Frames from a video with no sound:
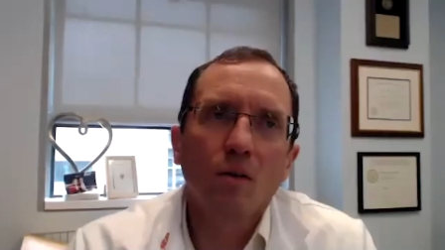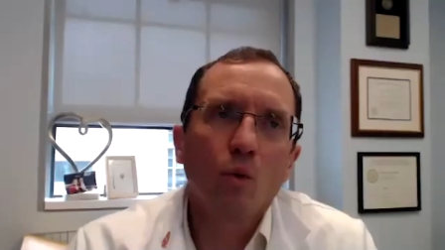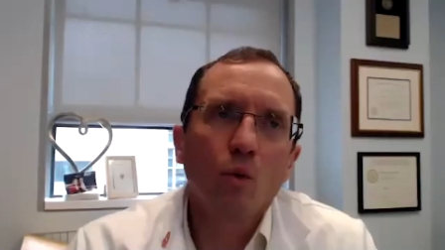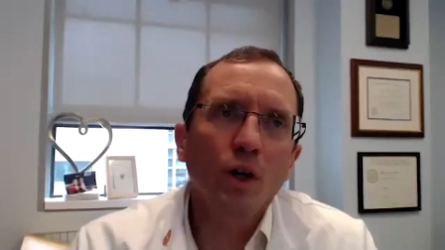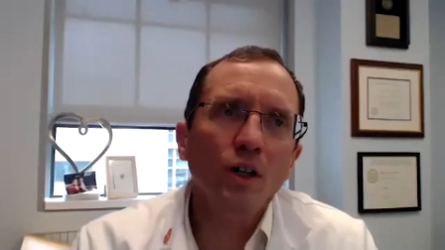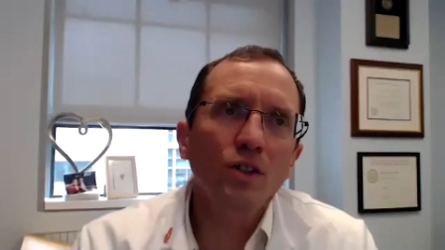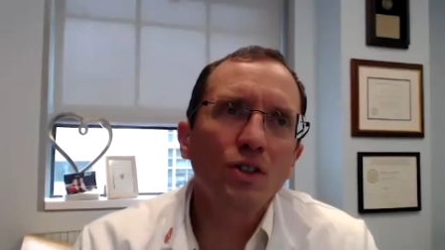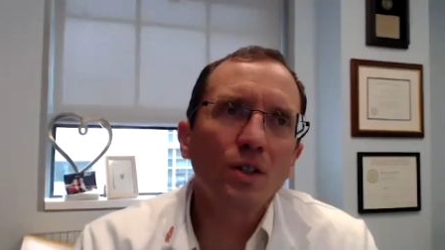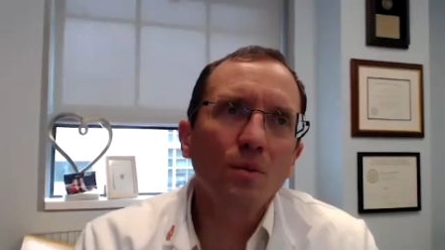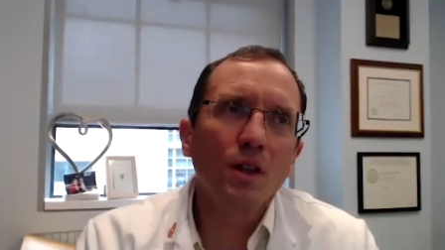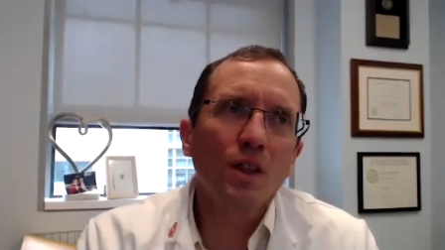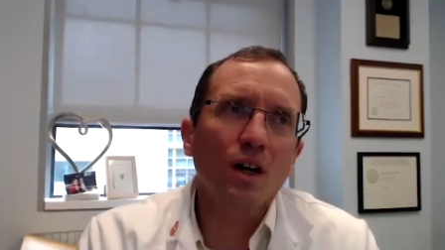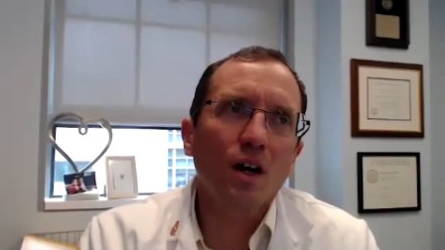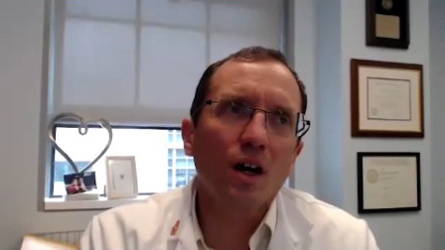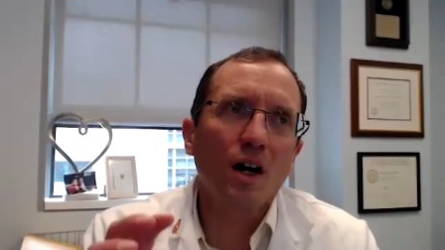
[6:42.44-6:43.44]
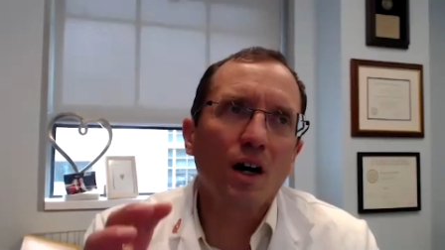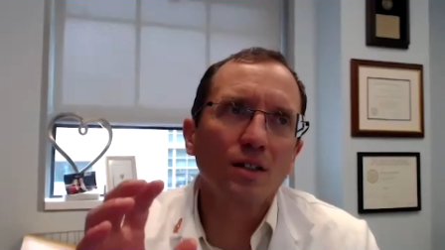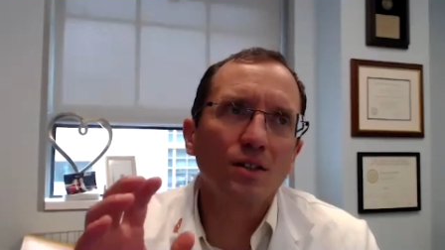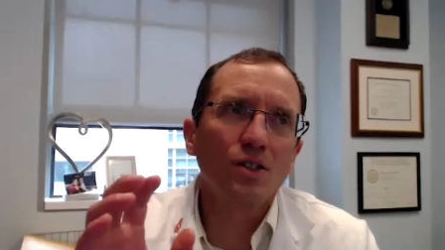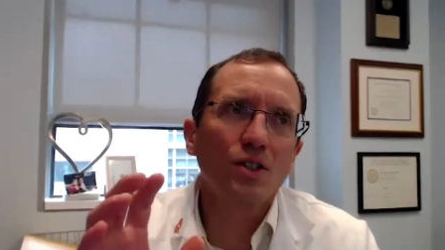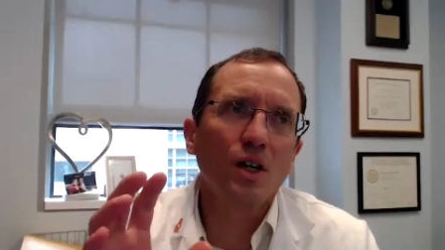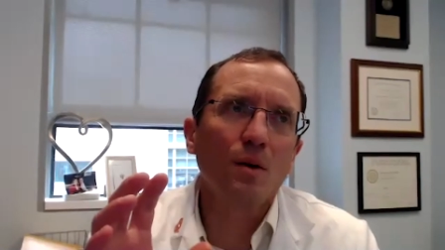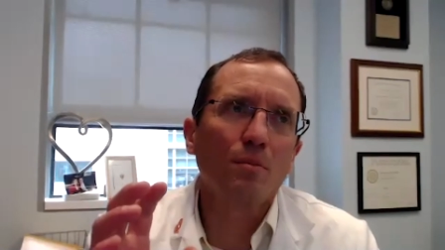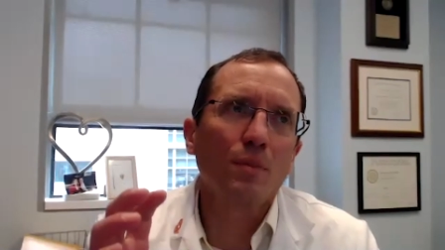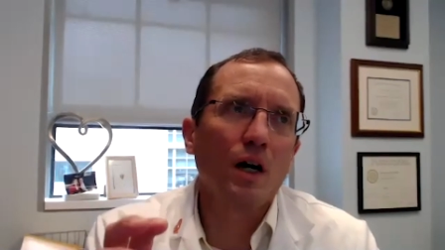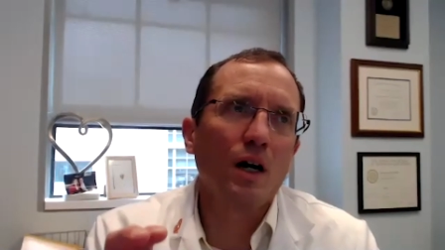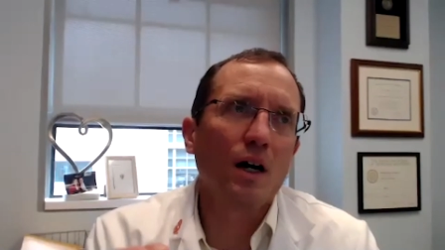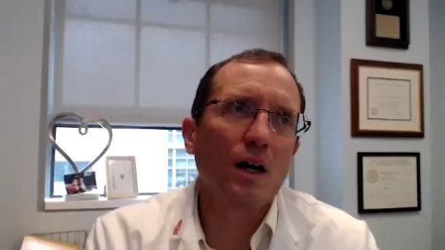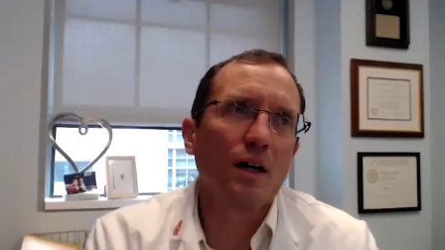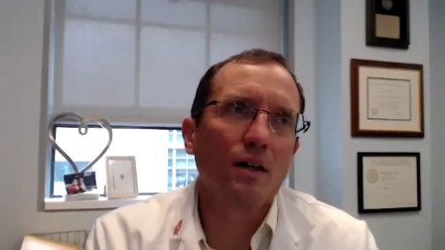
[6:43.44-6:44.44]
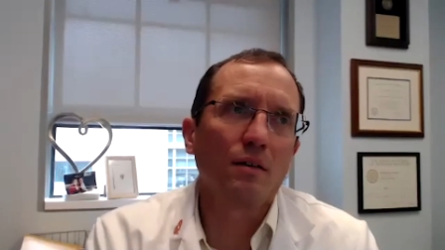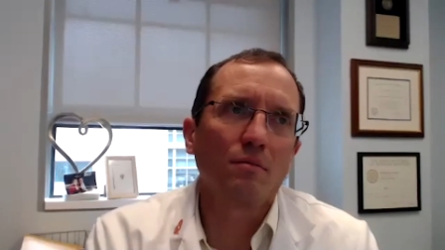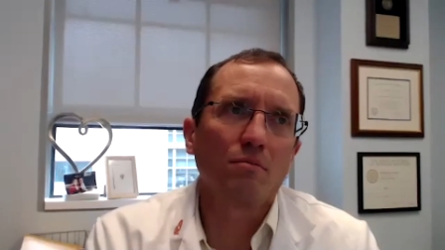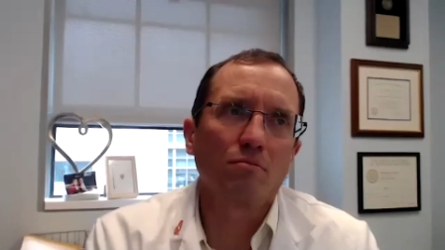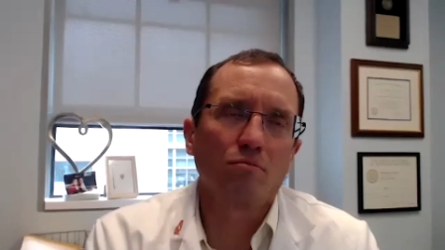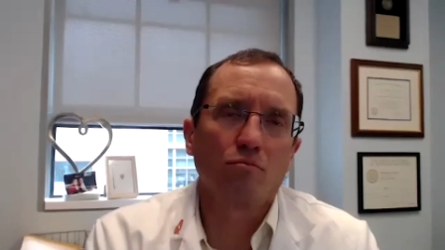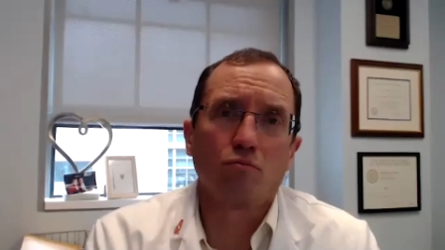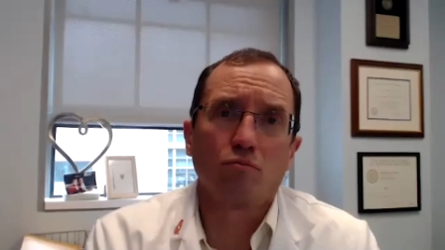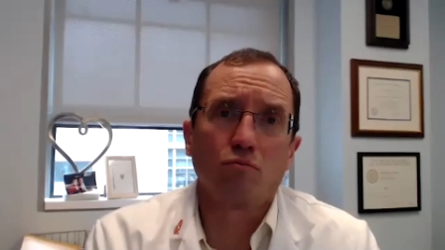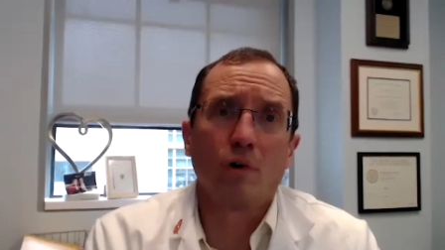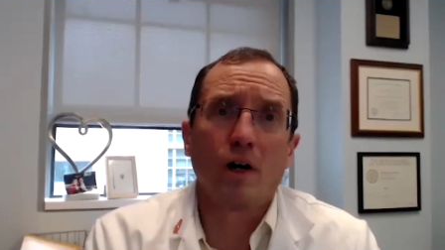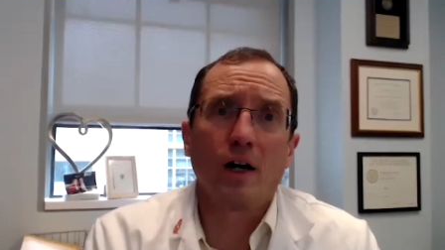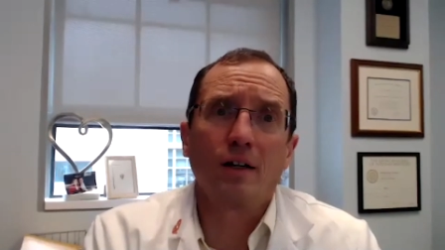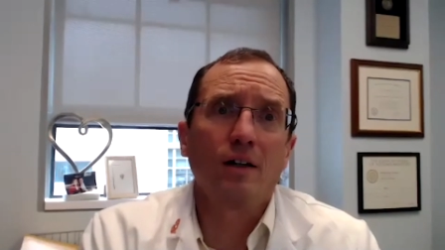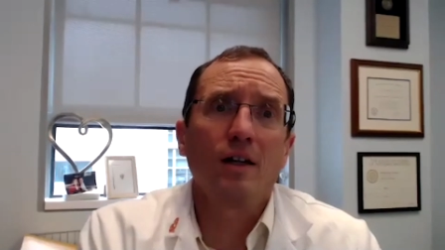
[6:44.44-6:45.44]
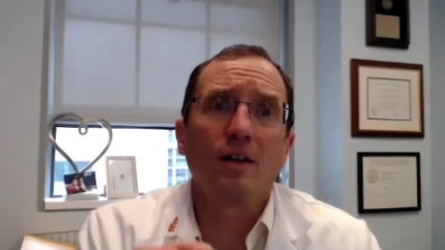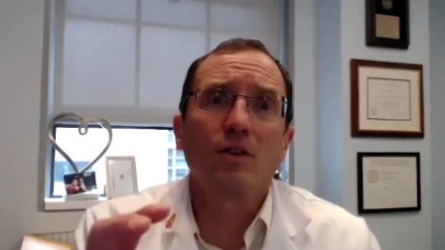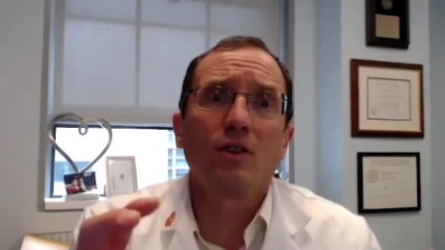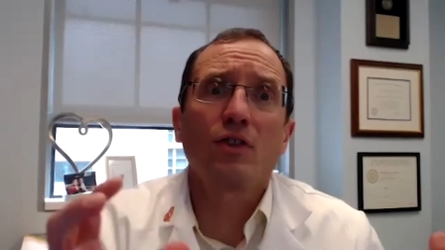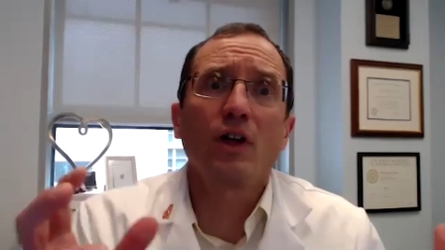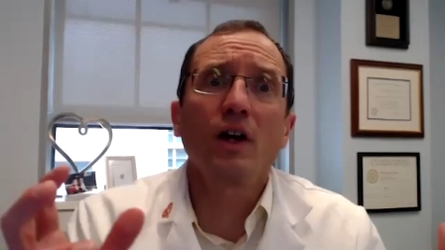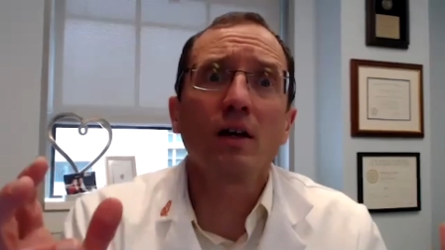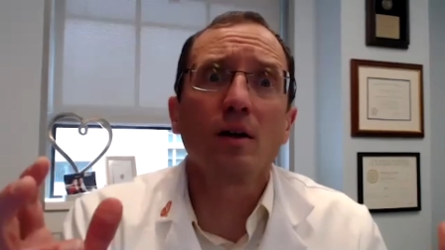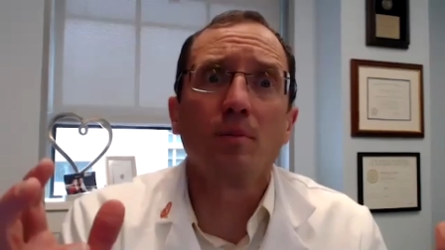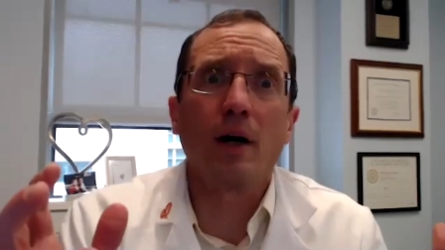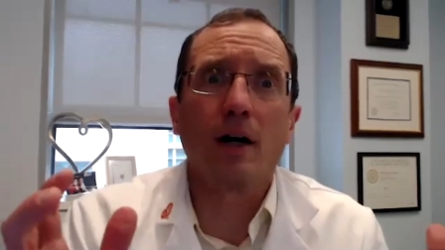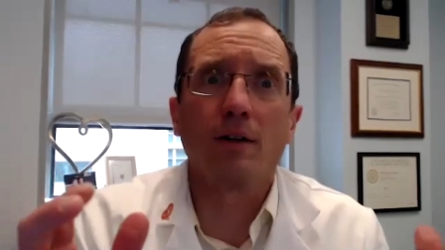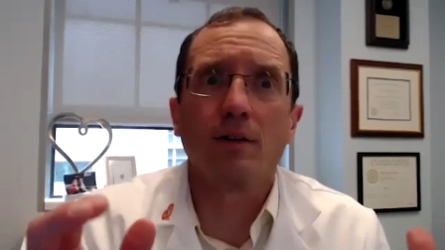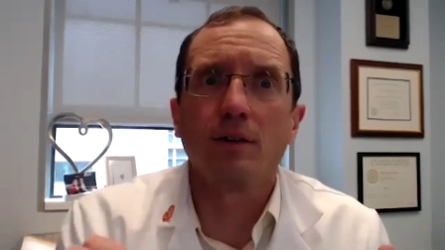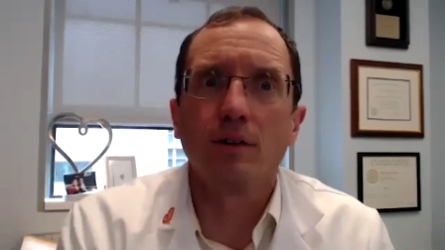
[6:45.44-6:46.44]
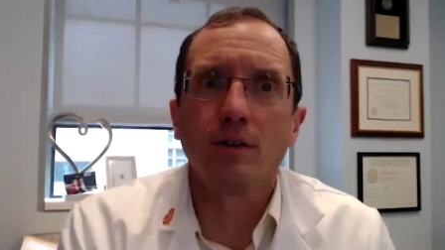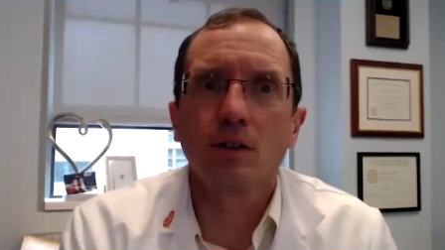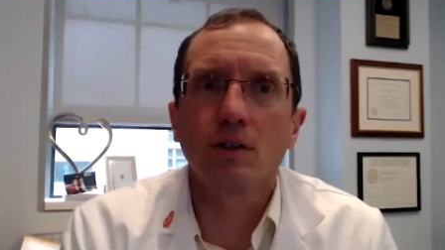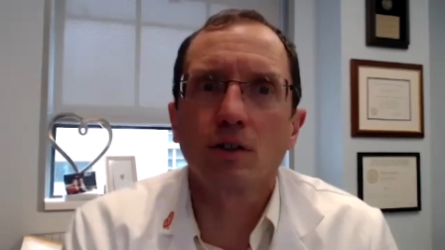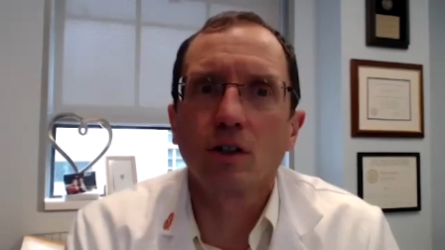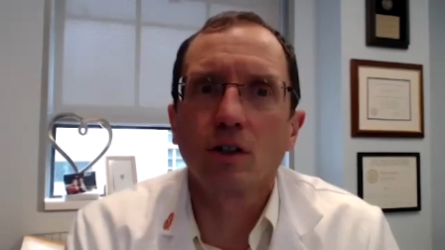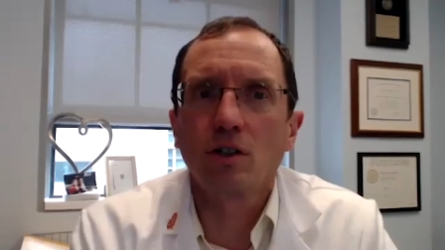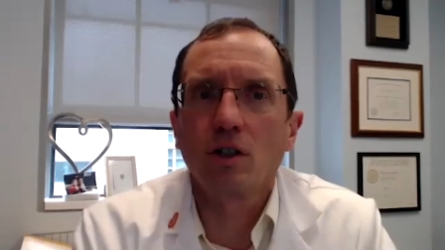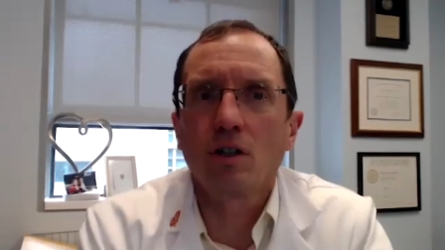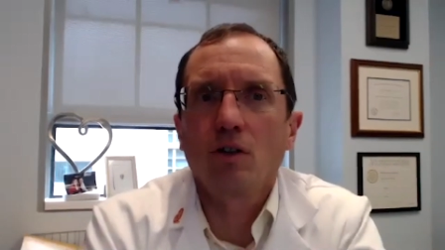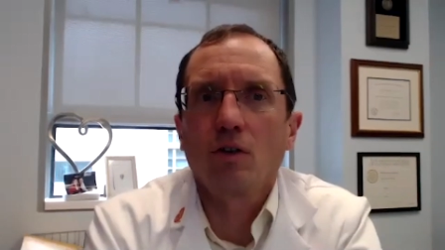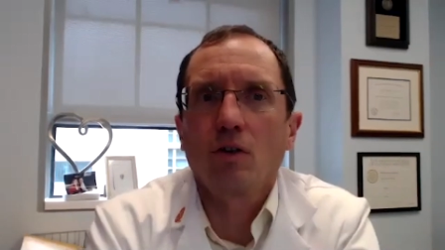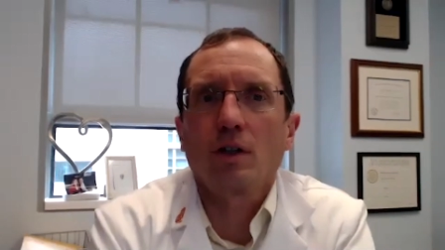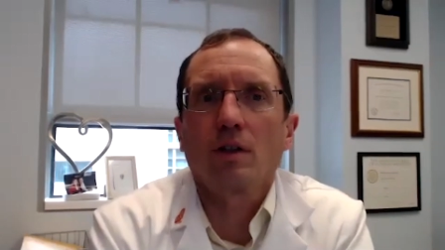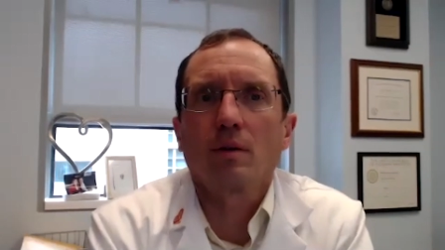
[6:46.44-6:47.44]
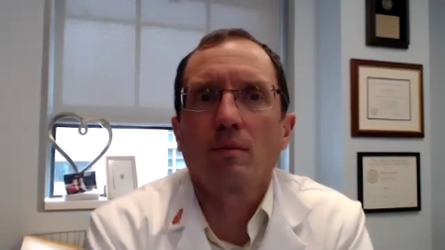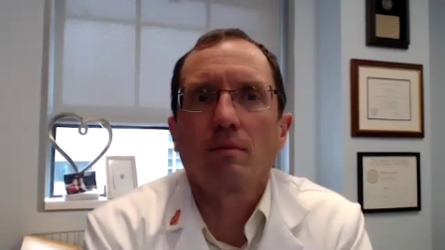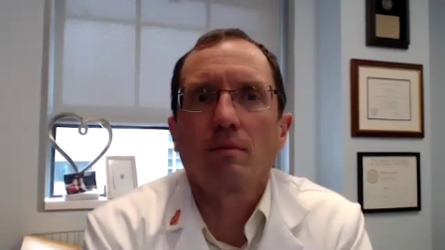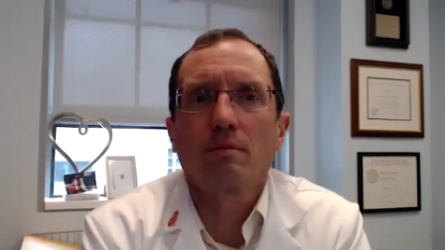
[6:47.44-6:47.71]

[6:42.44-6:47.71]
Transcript: what is some of the concept behind why you'd even think about discontinuing them?